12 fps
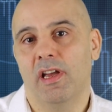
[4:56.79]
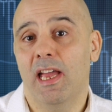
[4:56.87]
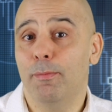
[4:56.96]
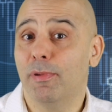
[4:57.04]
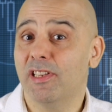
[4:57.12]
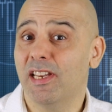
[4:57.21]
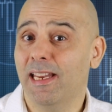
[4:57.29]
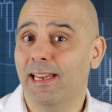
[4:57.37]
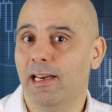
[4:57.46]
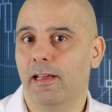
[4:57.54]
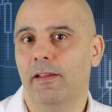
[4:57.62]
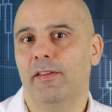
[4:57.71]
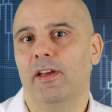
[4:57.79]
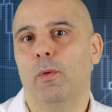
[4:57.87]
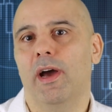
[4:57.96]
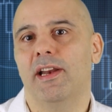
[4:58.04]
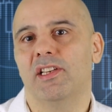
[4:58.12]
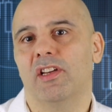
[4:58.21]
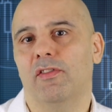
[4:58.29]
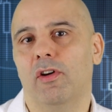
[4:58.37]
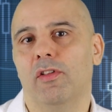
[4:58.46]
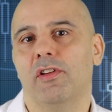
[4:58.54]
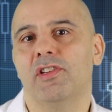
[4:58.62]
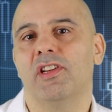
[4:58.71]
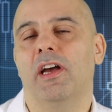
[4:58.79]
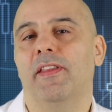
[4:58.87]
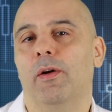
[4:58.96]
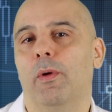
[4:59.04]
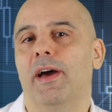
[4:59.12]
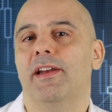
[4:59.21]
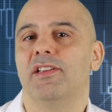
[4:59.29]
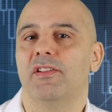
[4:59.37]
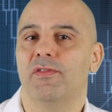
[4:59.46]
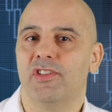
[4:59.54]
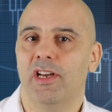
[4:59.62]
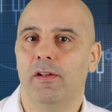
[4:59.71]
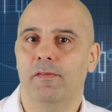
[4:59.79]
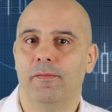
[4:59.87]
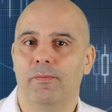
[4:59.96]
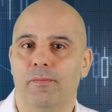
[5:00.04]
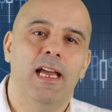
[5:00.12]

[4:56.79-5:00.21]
in particular the awareness of others and the awareness of self.